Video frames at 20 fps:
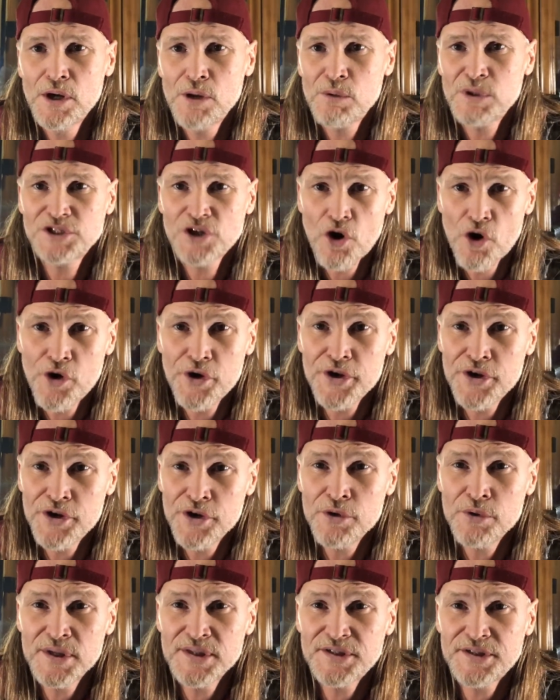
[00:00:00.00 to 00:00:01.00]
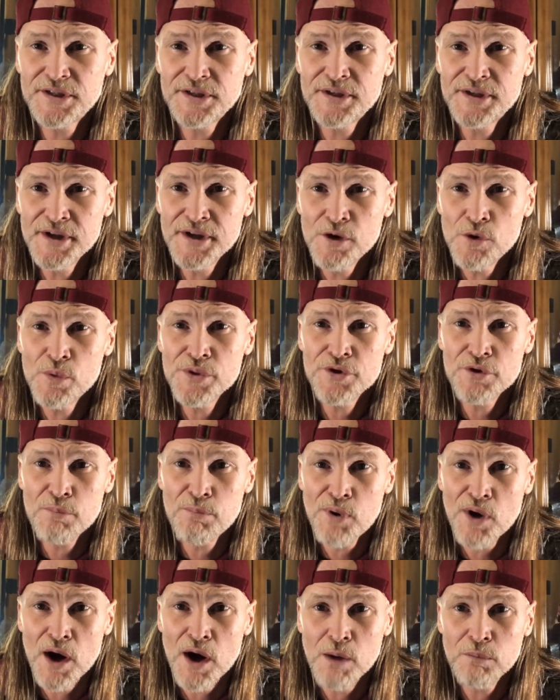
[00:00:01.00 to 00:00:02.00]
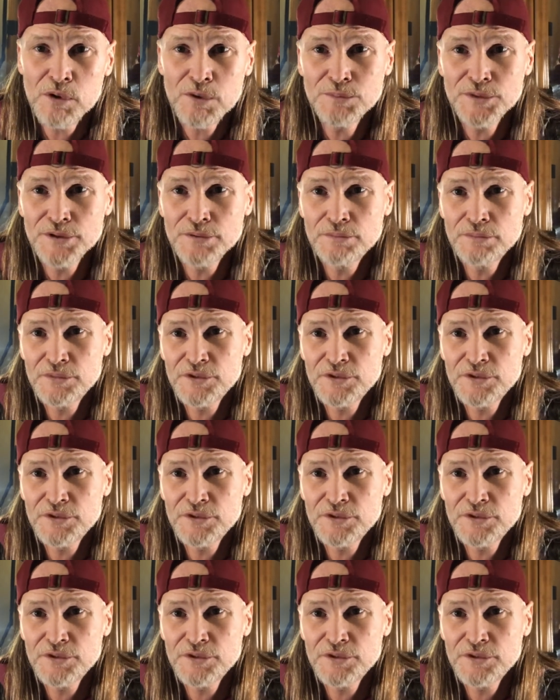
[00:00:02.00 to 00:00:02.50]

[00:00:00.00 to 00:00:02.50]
What's hard to do is to deal with your problems,